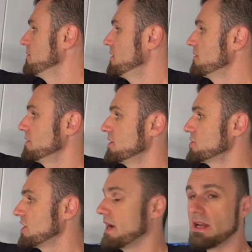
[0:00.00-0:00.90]
very, very
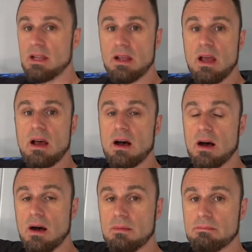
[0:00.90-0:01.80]
shiny
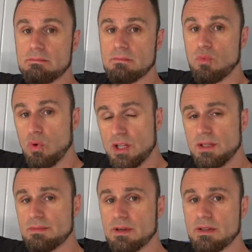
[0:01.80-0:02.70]
wood
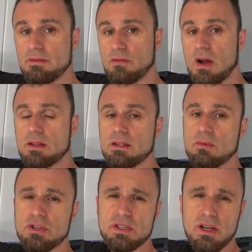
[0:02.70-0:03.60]
on the front,
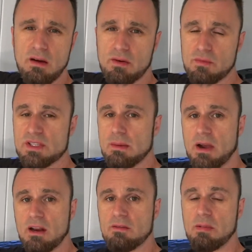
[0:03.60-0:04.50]
which is covered with some
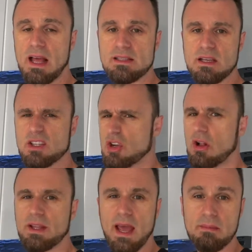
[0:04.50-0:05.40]
kind of a plastic. It's
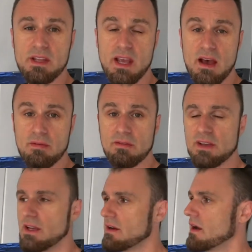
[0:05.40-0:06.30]
called MDF over
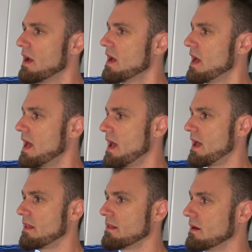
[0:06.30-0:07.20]
here.
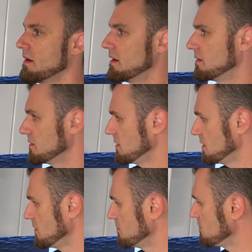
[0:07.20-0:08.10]
And
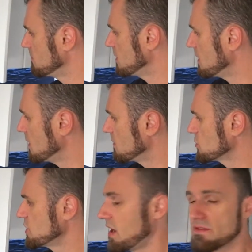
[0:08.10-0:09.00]
the
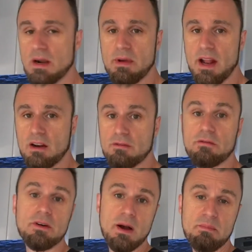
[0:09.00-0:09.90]
shelves are made out of
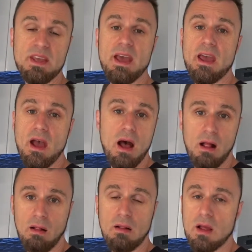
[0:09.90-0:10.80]

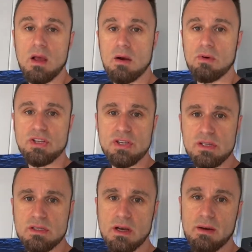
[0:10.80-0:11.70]
PAL, which
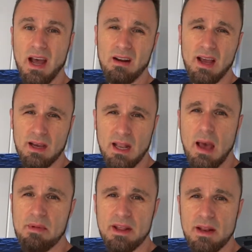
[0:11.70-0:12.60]
is kind of like a
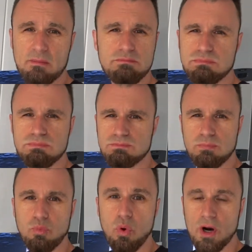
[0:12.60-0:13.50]
laminated
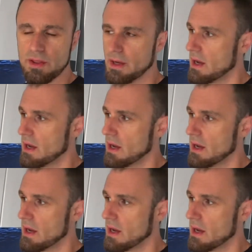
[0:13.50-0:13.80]
wood.